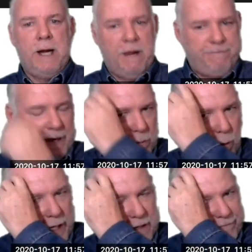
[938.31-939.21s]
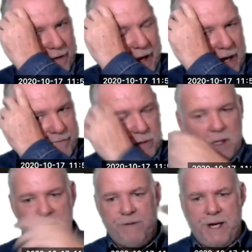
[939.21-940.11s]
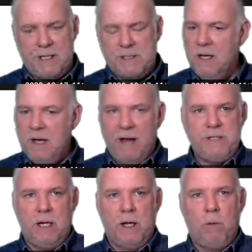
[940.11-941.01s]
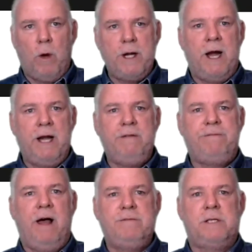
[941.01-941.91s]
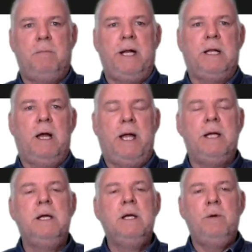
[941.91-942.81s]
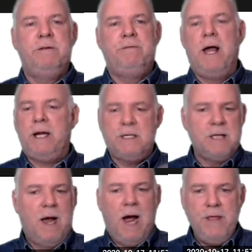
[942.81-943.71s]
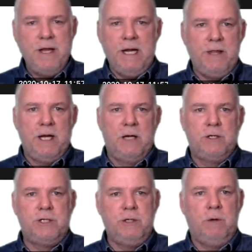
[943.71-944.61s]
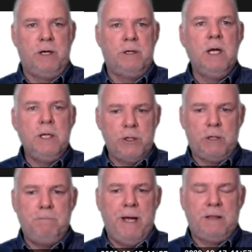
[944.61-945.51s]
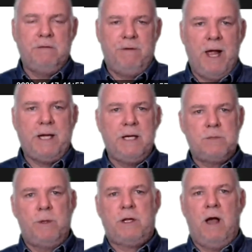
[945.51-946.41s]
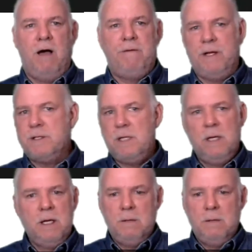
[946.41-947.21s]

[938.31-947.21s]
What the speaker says: and I found a 185 here in Las Vegas. I've seen a lot of 195s on the money line with the Vikings. I think anything under 200, you can bet the Vikings with confidence.